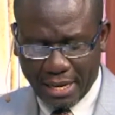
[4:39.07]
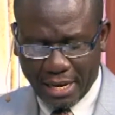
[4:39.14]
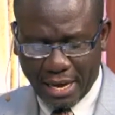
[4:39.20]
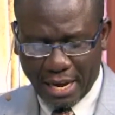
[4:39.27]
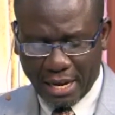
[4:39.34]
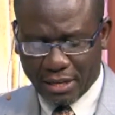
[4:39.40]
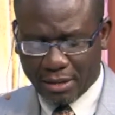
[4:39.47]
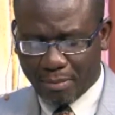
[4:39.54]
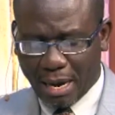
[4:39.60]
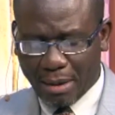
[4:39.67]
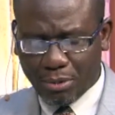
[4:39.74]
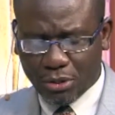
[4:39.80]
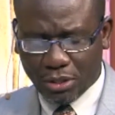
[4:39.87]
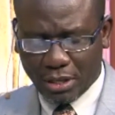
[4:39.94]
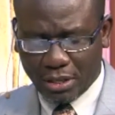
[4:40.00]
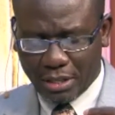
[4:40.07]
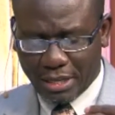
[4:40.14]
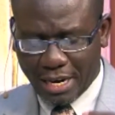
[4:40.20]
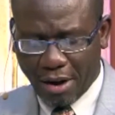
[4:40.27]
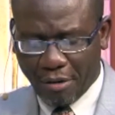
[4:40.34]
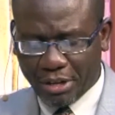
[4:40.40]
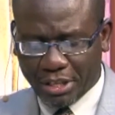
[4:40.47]
And the Bible, the
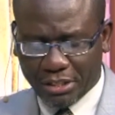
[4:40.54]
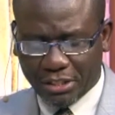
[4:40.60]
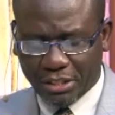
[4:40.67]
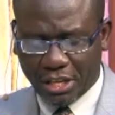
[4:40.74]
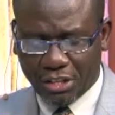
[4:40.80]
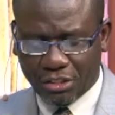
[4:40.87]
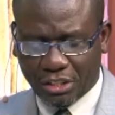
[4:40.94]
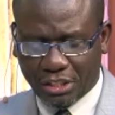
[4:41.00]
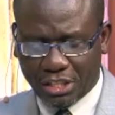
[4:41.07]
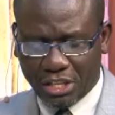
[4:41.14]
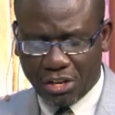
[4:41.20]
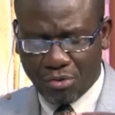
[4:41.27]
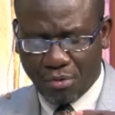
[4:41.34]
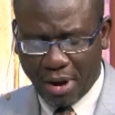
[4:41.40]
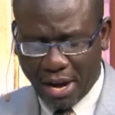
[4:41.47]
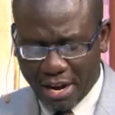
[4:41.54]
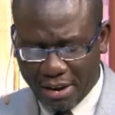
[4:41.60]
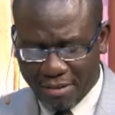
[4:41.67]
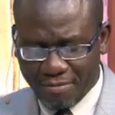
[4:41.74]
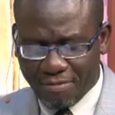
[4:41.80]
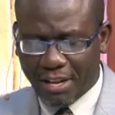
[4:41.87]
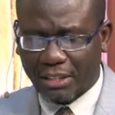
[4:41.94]
narrator says that he ran
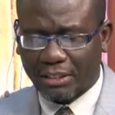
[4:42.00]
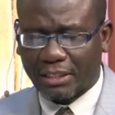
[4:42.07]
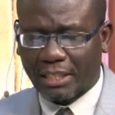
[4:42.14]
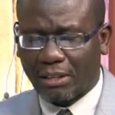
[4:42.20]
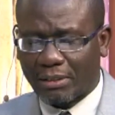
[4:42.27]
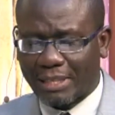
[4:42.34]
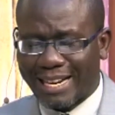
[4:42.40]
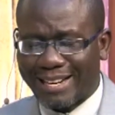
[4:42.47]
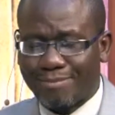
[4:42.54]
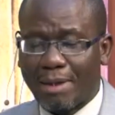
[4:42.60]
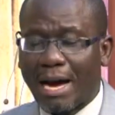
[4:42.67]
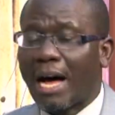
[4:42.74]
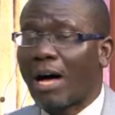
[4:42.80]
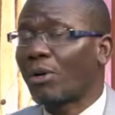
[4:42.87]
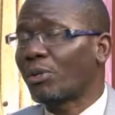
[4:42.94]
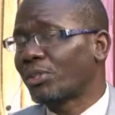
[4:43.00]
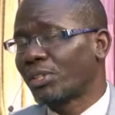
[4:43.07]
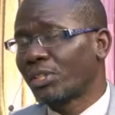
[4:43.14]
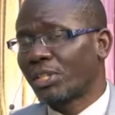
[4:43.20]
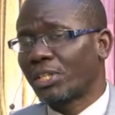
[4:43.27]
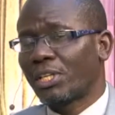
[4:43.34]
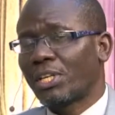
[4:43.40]
and fell down and bowed.
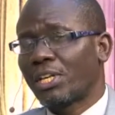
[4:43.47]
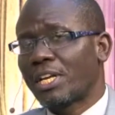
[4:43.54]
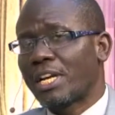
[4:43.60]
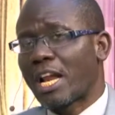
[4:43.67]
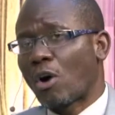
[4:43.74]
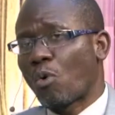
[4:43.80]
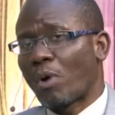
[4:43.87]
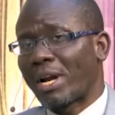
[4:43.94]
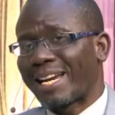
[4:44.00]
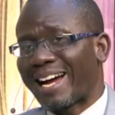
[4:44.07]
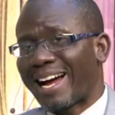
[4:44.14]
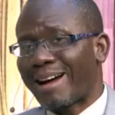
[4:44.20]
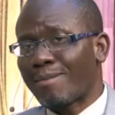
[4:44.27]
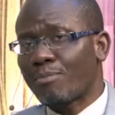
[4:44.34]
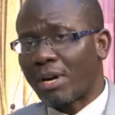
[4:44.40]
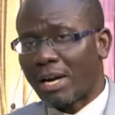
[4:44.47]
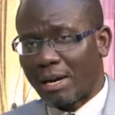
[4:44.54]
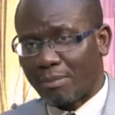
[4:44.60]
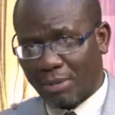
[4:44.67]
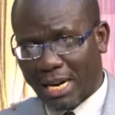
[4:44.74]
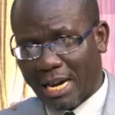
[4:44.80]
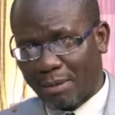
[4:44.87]
Now, when
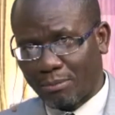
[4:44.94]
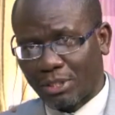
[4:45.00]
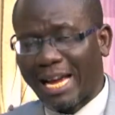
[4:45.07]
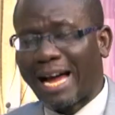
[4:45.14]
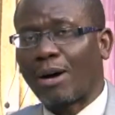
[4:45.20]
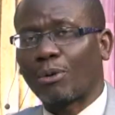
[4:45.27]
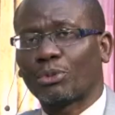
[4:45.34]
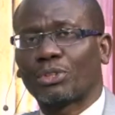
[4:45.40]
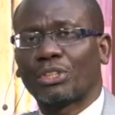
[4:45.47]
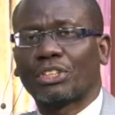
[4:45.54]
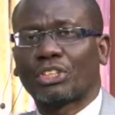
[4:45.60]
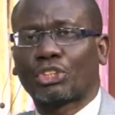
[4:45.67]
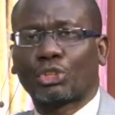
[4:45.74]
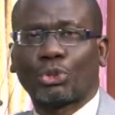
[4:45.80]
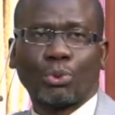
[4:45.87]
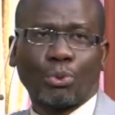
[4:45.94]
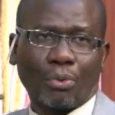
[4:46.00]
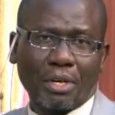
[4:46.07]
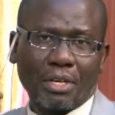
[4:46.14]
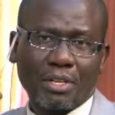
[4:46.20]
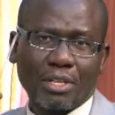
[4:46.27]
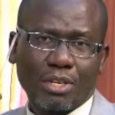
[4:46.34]
Abraham comes out in the
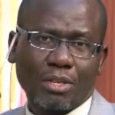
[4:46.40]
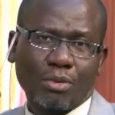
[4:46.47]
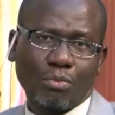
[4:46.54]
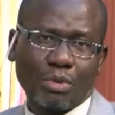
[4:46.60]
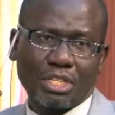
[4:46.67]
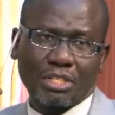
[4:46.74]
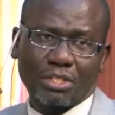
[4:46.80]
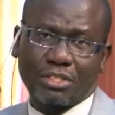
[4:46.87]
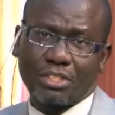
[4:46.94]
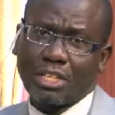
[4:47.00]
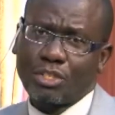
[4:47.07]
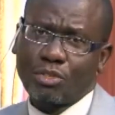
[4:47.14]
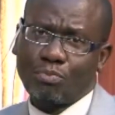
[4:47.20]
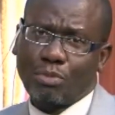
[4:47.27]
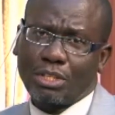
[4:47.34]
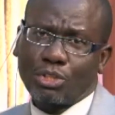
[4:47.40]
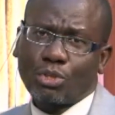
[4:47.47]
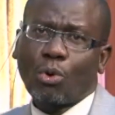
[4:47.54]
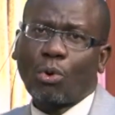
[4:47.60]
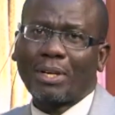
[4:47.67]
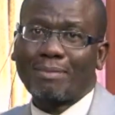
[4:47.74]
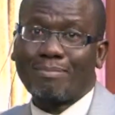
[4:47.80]
story, which has just been
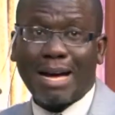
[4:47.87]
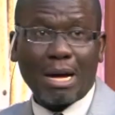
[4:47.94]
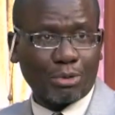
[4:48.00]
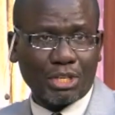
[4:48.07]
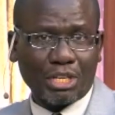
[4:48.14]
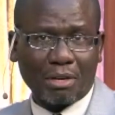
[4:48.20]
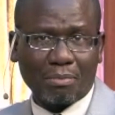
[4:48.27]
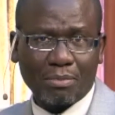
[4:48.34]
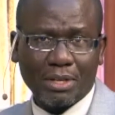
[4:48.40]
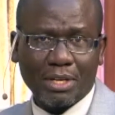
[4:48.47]
told about him,